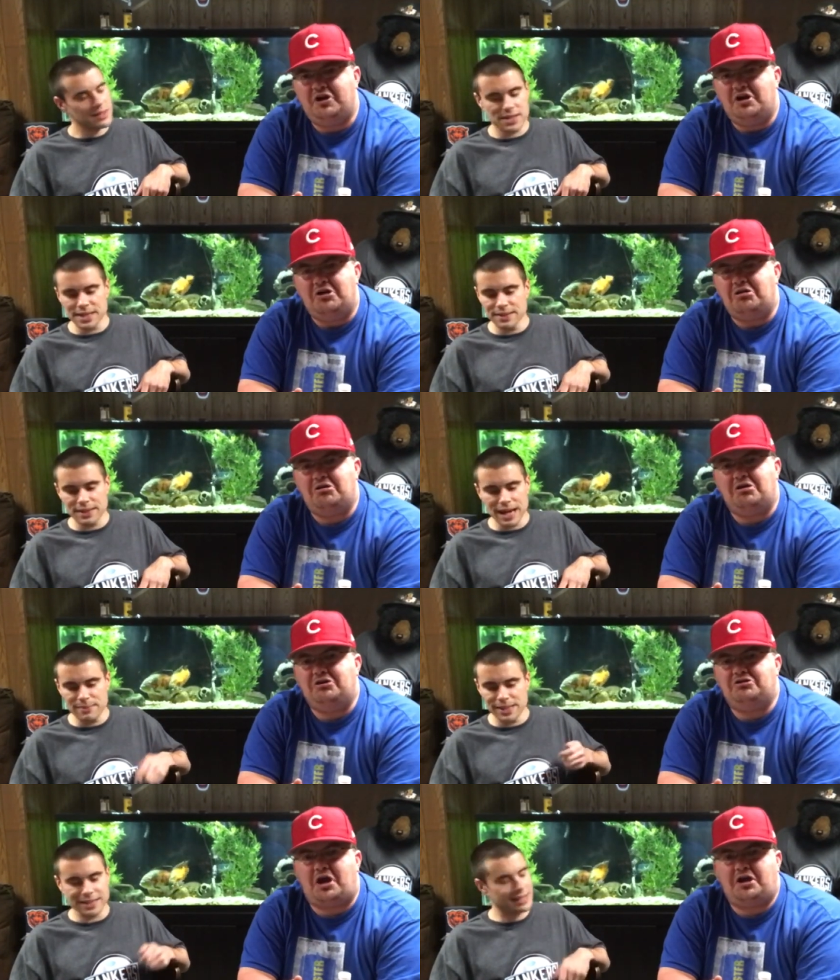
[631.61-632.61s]
Speaker 1: You see it,
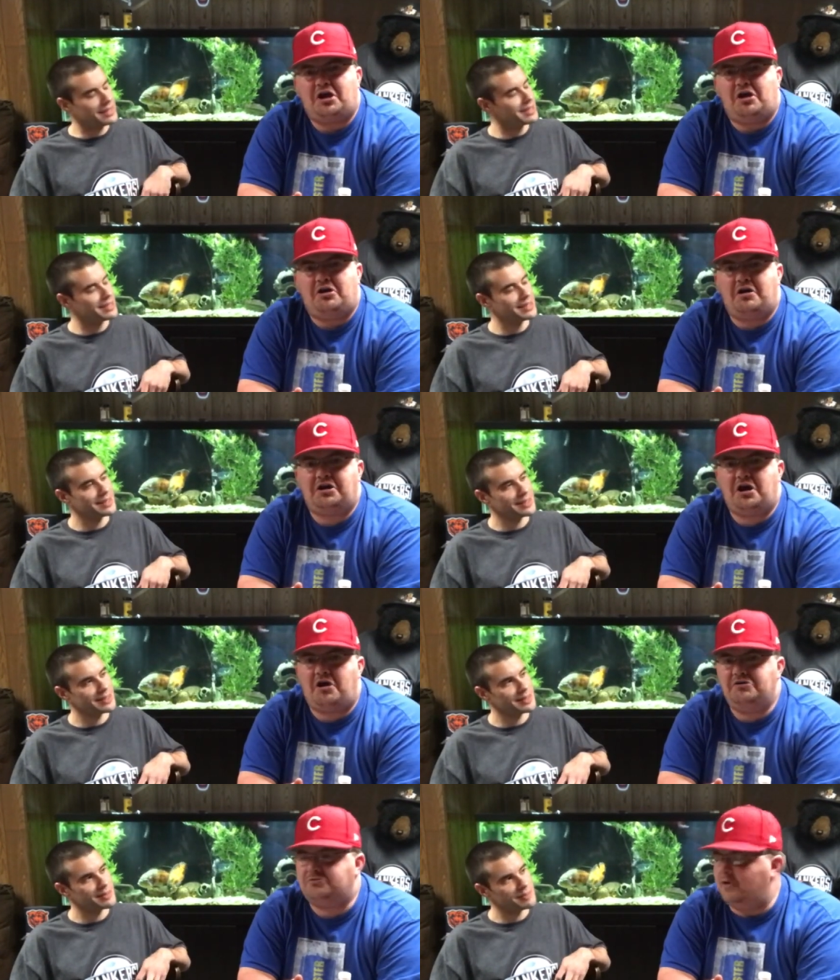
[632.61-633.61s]
and, like it, like it
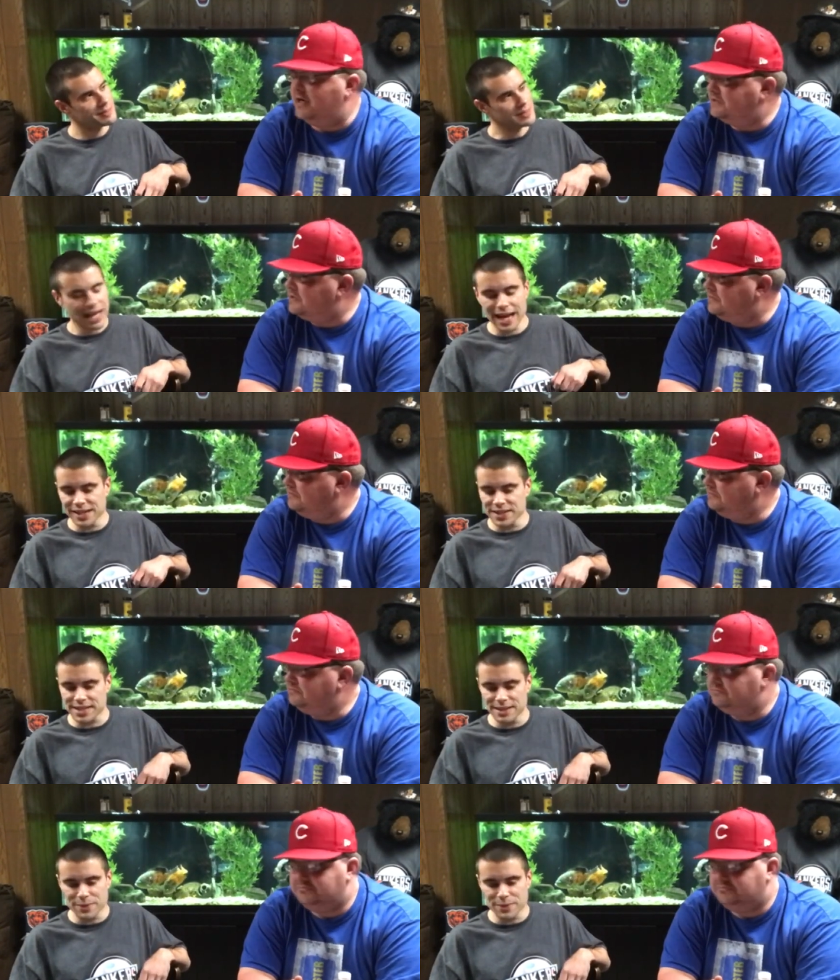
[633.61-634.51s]
always was. Yeah, and you see